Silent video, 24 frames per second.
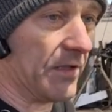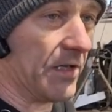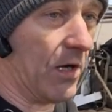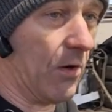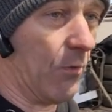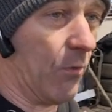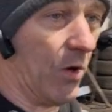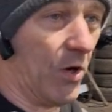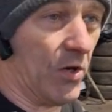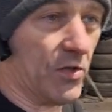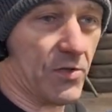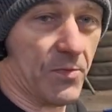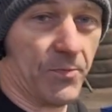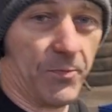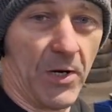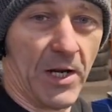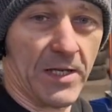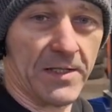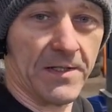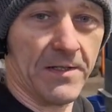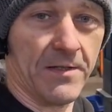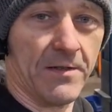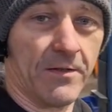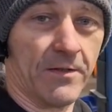you know what, as a
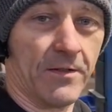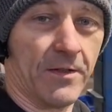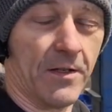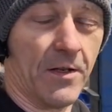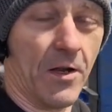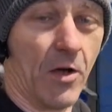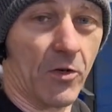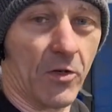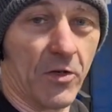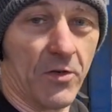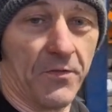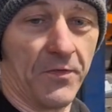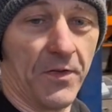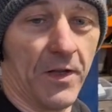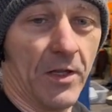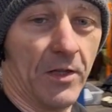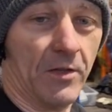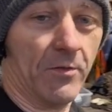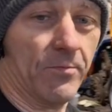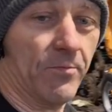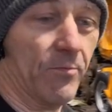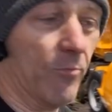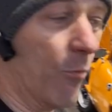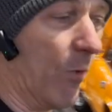present, they're not going to
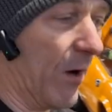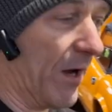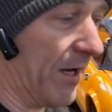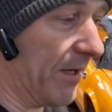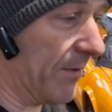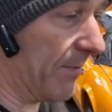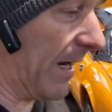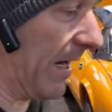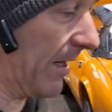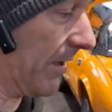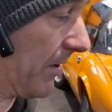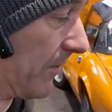feel weird about